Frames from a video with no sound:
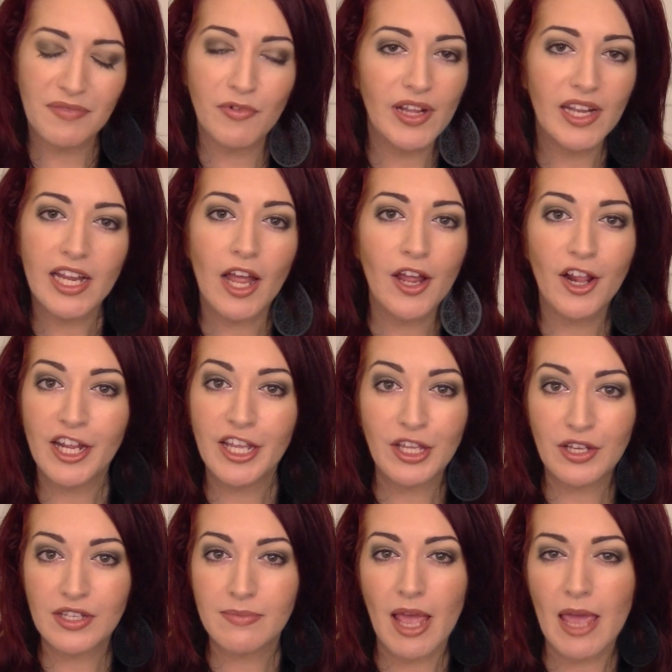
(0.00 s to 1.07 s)
really I
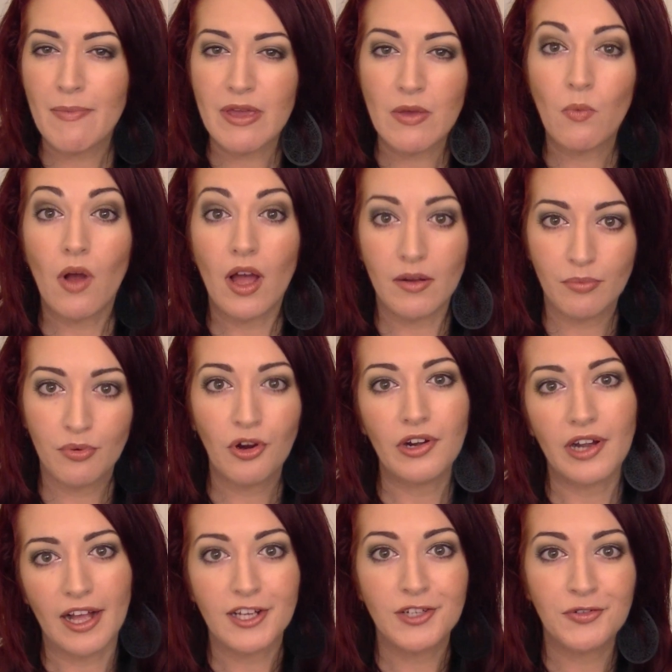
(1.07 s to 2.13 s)
only use maybe one
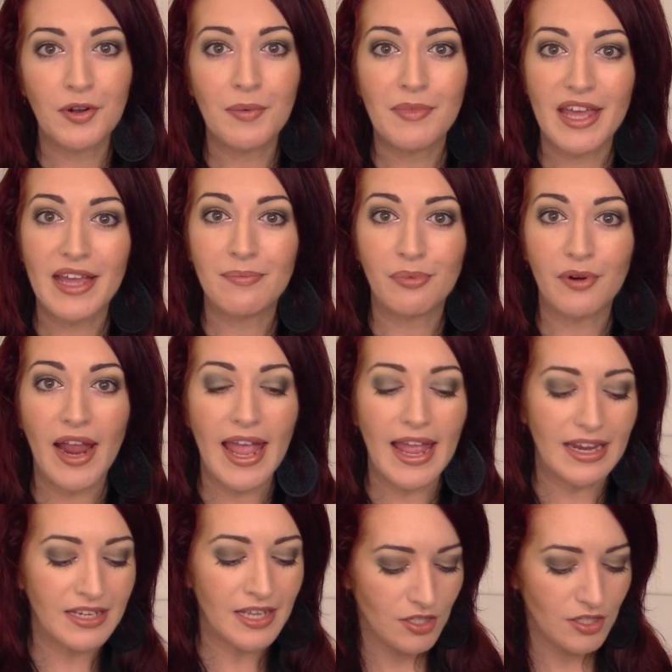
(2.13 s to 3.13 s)
product from their brand.